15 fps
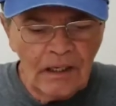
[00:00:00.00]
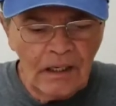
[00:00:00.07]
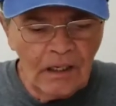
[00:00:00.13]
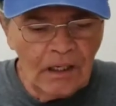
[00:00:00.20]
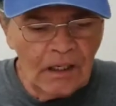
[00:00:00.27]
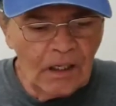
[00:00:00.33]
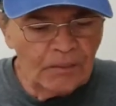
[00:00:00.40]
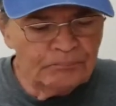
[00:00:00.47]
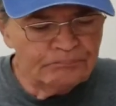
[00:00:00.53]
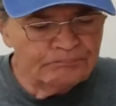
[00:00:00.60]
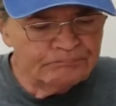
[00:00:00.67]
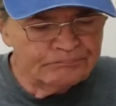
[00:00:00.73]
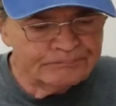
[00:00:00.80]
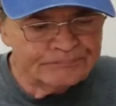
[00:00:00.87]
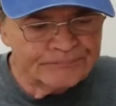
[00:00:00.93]

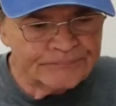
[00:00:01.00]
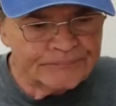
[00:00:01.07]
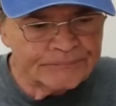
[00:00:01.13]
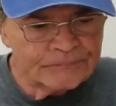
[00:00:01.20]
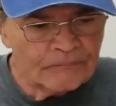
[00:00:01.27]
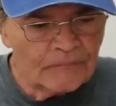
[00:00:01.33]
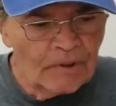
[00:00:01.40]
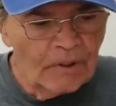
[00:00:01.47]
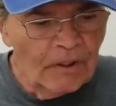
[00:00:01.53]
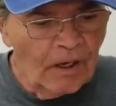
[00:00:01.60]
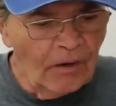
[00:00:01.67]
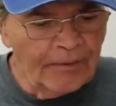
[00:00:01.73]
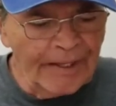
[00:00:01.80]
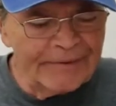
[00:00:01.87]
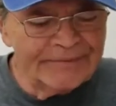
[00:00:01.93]

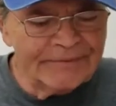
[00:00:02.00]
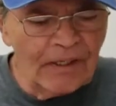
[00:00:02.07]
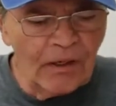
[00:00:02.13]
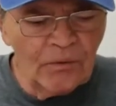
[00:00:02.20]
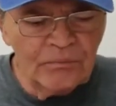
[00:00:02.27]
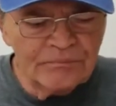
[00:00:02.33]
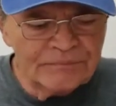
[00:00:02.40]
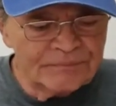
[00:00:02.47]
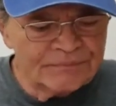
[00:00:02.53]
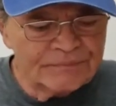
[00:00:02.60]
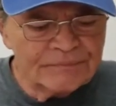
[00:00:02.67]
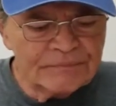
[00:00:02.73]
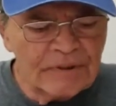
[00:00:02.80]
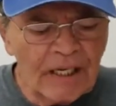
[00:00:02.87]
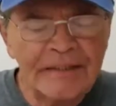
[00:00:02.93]
Okay, so
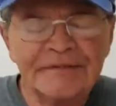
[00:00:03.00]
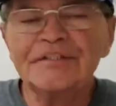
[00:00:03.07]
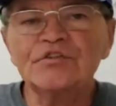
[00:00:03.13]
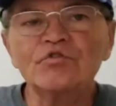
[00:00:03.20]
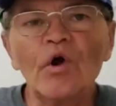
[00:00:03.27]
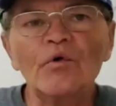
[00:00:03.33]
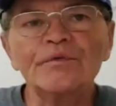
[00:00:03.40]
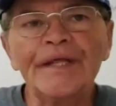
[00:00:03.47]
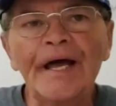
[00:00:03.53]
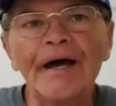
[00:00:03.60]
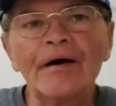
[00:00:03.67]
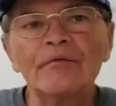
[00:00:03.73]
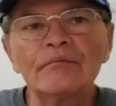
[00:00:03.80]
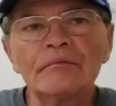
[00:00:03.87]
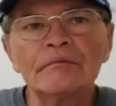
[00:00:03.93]
I just wrote
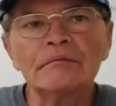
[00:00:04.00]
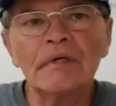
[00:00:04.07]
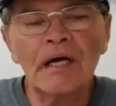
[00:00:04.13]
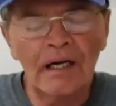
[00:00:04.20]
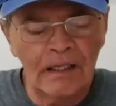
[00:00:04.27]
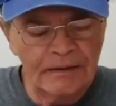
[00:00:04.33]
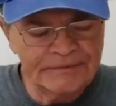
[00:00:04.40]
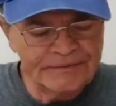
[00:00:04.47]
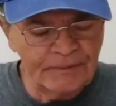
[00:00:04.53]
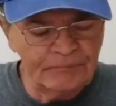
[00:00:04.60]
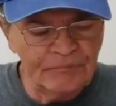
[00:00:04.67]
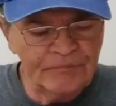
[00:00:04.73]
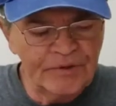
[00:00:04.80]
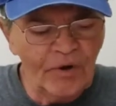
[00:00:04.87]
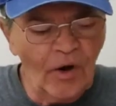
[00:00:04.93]
down some
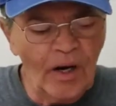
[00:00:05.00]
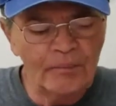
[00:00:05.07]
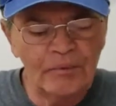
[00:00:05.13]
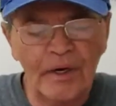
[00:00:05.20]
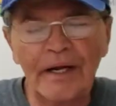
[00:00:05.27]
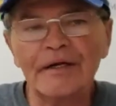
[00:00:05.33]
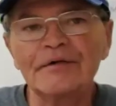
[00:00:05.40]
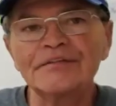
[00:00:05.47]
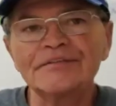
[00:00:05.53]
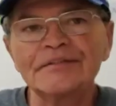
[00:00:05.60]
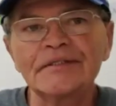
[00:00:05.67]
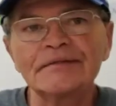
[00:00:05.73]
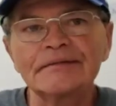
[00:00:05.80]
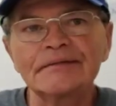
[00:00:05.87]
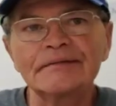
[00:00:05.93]
of the carburetors
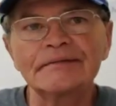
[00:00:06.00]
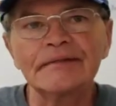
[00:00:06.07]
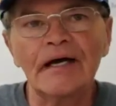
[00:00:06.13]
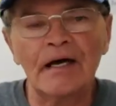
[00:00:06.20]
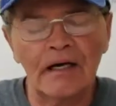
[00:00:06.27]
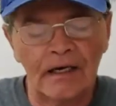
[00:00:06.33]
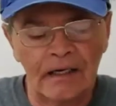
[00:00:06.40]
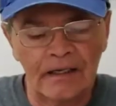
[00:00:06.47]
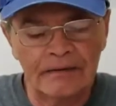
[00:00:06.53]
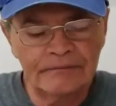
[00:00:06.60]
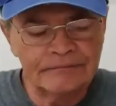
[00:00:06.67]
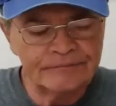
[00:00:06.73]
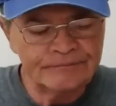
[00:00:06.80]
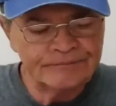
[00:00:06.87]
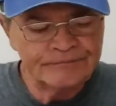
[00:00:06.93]
that
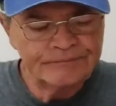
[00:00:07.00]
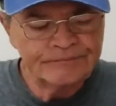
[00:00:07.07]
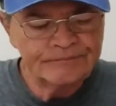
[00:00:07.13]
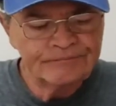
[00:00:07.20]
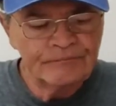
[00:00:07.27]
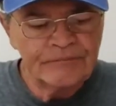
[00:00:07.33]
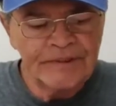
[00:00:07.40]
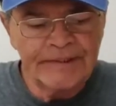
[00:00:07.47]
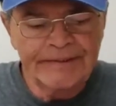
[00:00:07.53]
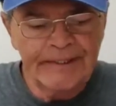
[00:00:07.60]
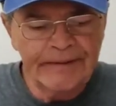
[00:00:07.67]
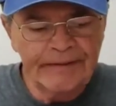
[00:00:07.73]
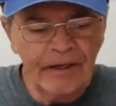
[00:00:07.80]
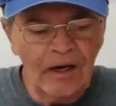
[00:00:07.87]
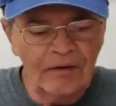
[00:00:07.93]
the
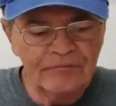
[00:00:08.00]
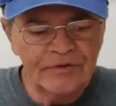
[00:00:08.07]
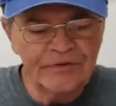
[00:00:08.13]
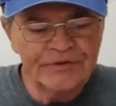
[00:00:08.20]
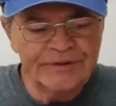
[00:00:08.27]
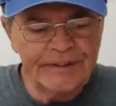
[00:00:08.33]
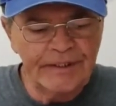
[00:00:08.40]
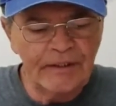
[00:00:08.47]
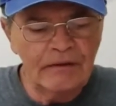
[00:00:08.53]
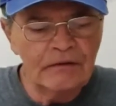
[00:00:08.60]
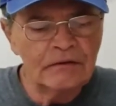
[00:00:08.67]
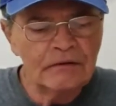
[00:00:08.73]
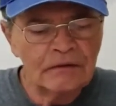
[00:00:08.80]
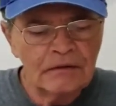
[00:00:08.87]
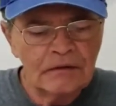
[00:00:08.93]
kit covers here.
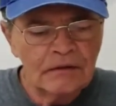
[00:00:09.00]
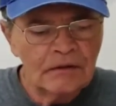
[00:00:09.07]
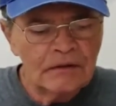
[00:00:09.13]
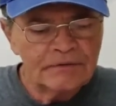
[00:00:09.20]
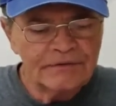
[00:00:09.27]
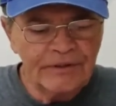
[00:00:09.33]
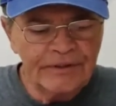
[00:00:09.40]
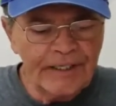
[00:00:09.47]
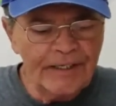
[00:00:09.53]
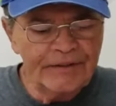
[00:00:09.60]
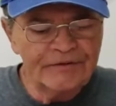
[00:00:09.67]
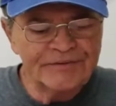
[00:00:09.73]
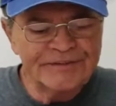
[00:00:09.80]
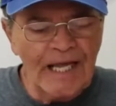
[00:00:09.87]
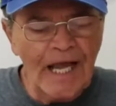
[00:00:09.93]
So you got
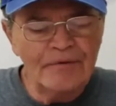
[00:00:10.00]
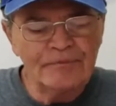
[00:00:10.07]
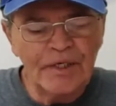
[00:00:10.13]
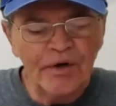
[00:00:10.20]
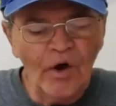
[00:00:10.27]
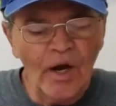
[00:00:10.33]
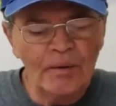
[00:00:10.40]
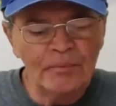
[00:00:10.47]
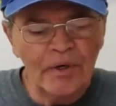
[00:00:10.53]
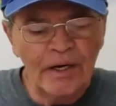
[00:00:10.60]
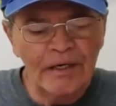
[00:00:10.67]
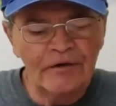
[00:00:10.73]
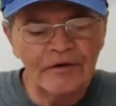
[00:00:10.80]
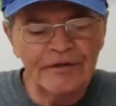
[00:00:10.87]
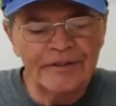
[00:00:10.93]
your Zama
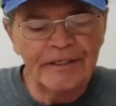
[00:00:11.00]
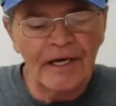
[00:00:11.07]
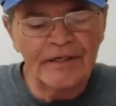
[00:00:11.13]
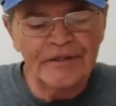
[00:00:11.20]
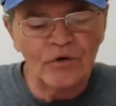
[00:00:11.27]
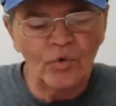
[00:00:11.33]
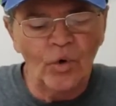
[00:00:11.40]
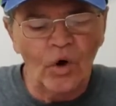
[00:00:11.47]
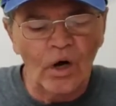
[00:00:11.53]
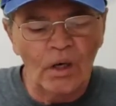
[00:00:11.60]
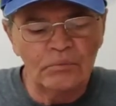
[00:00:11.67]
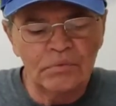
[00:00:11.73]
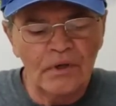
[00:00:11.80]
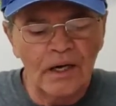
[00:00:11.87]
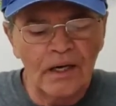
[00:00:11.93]
carburetor, you got your
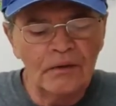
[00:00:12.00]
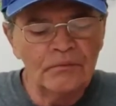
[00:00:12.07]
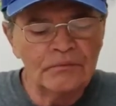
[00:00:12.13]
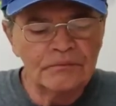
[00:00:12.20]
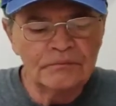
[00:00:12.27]
Walbro.